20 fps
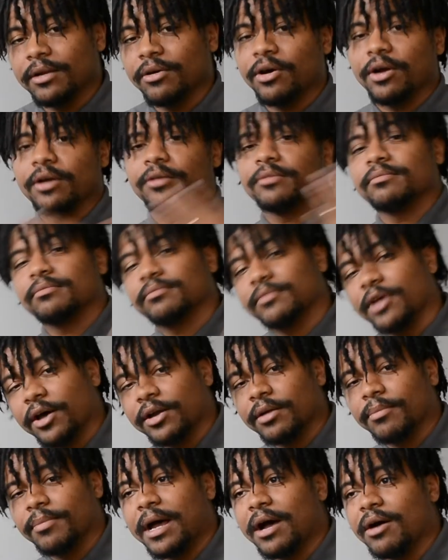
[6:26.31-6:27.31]
or thought
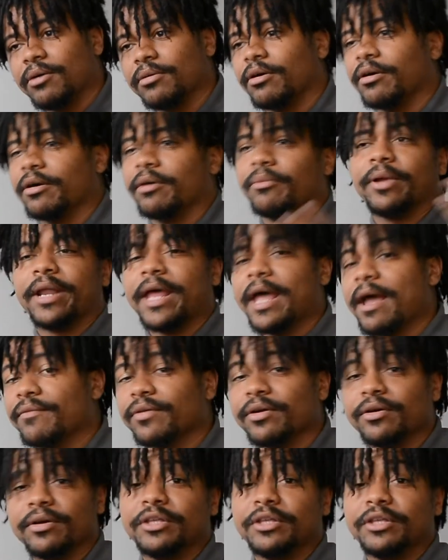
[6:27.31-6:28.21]
about or whatever,